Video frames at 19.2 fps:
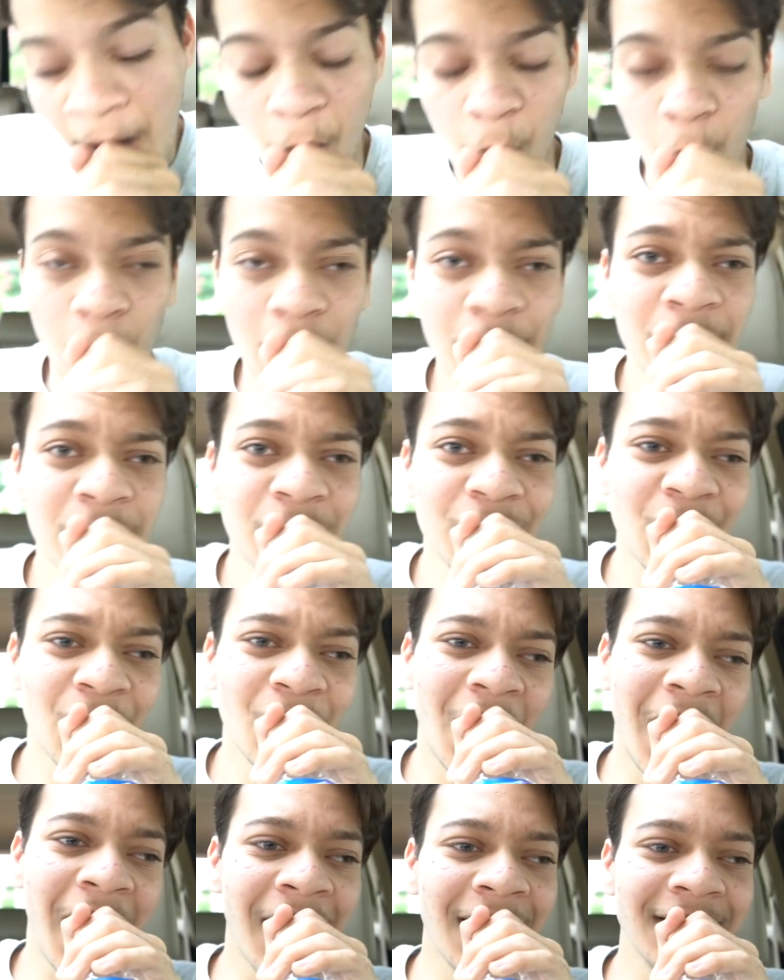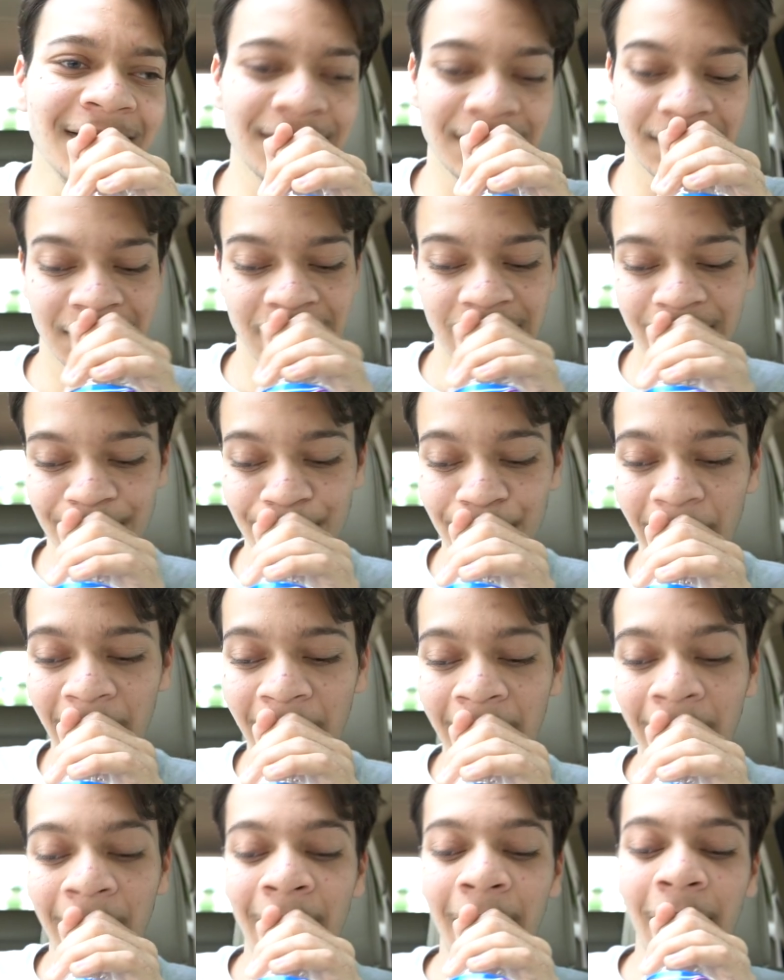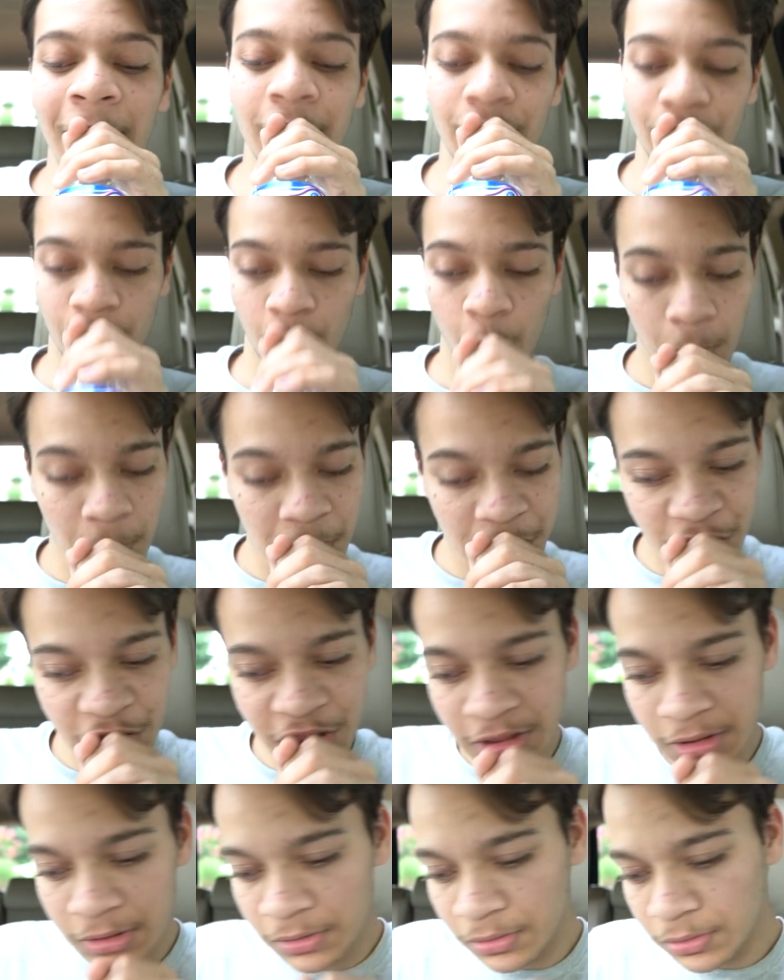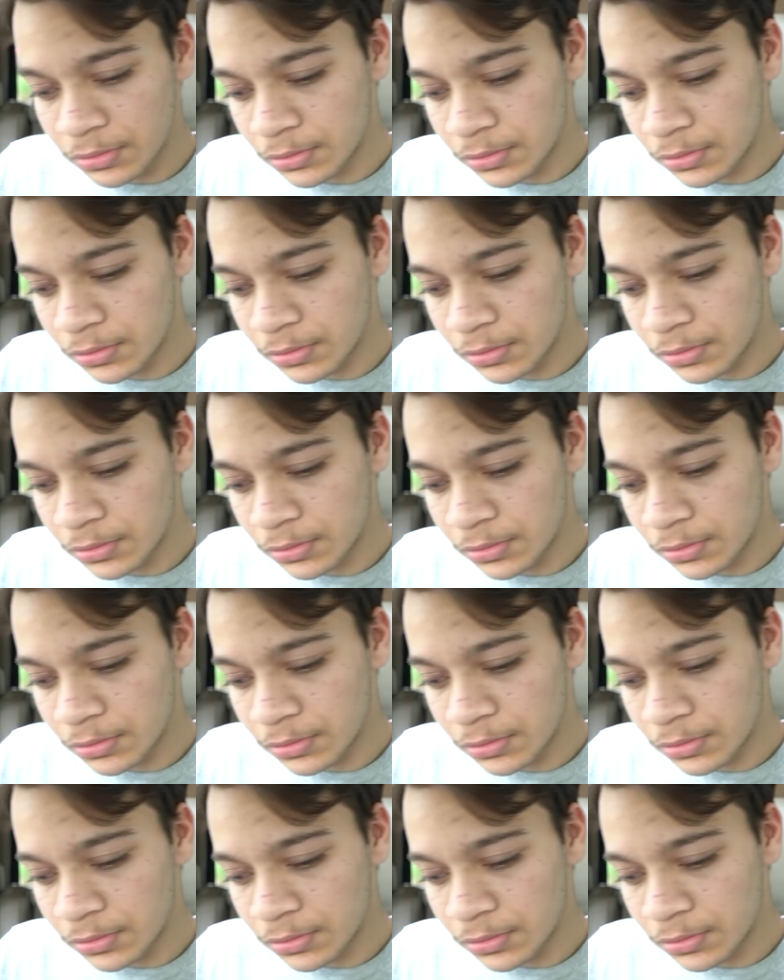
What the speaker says: Will your eyes still smile from the cheek?